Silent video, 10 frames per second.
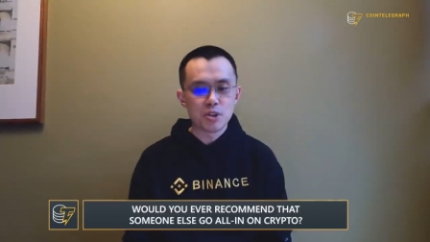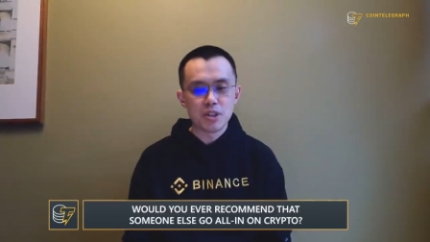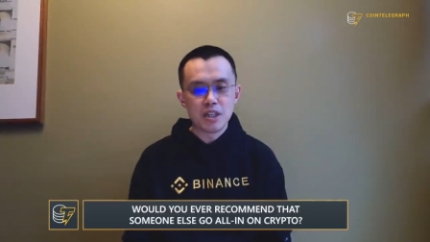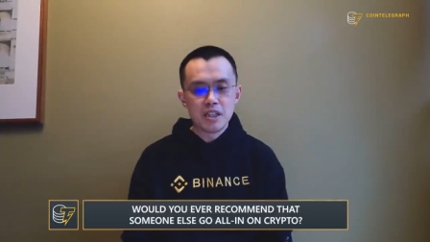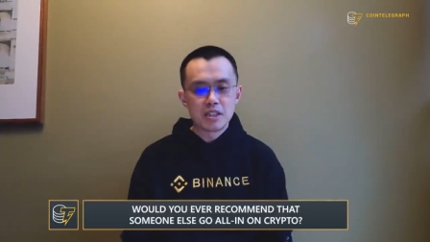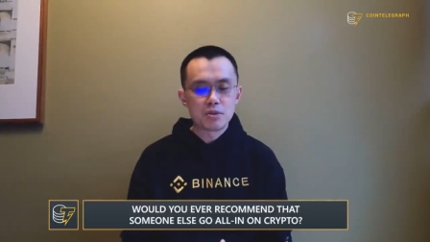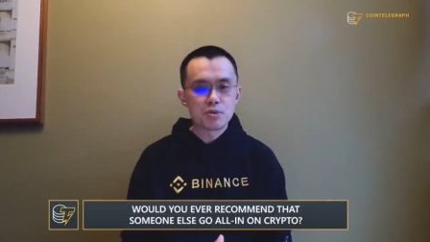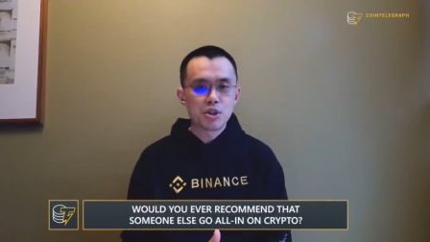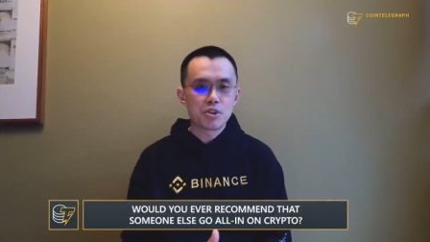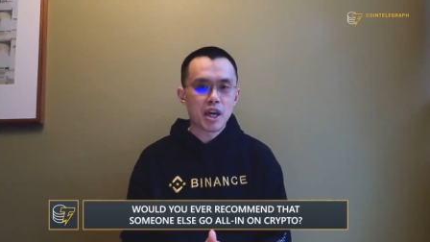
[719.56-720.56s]
were
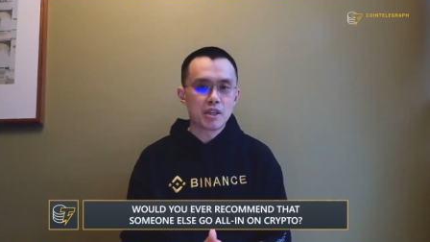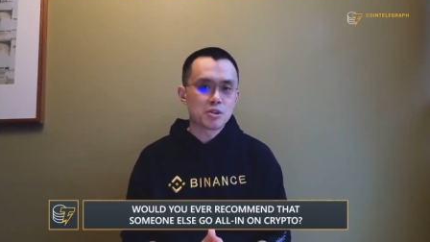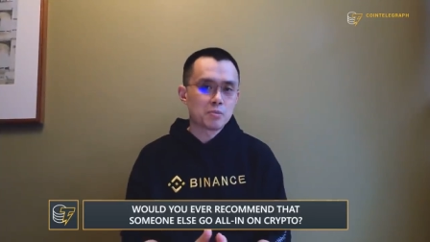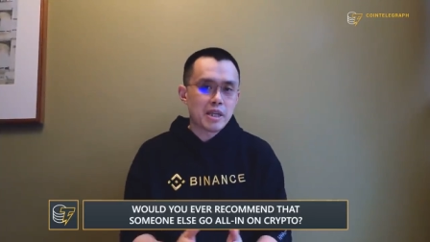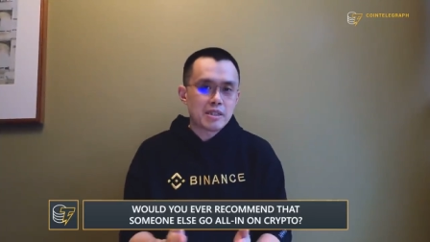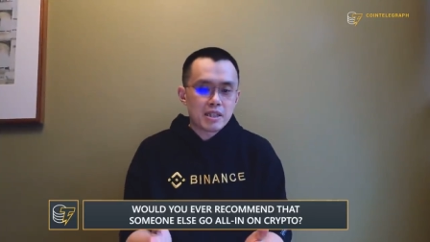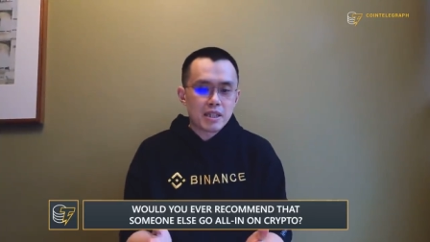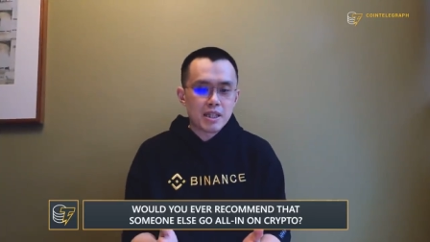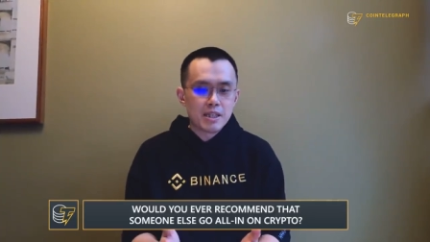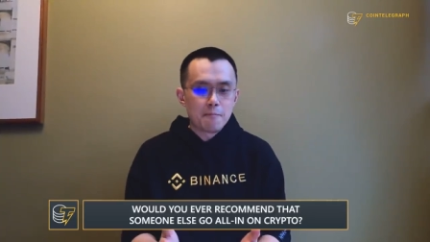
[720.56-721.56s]
things were okay. So
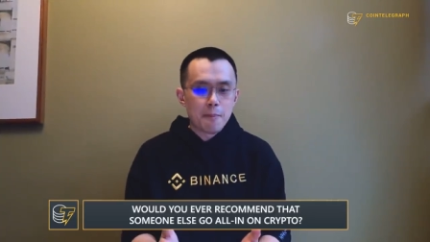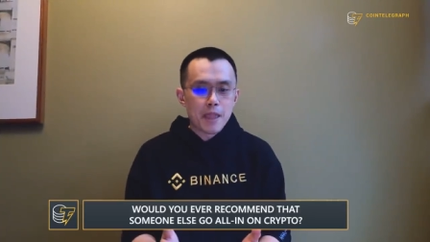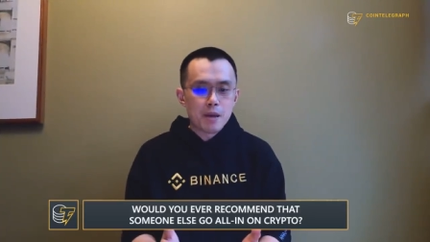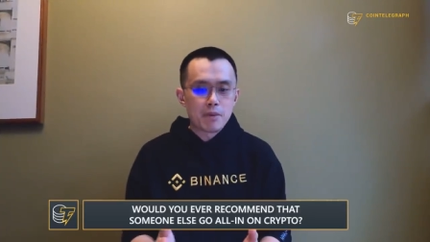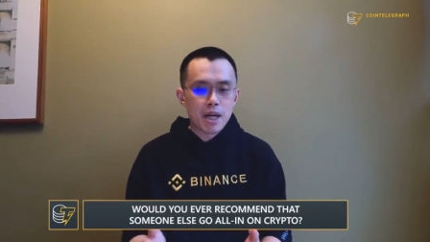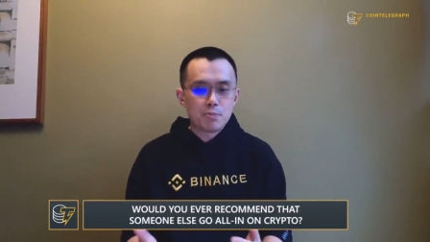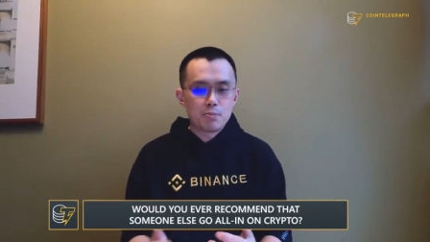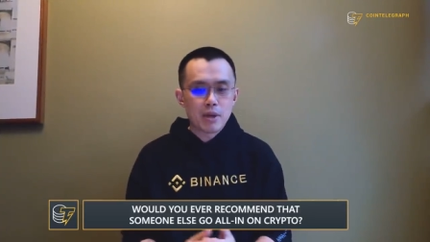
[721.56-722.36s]
basically, my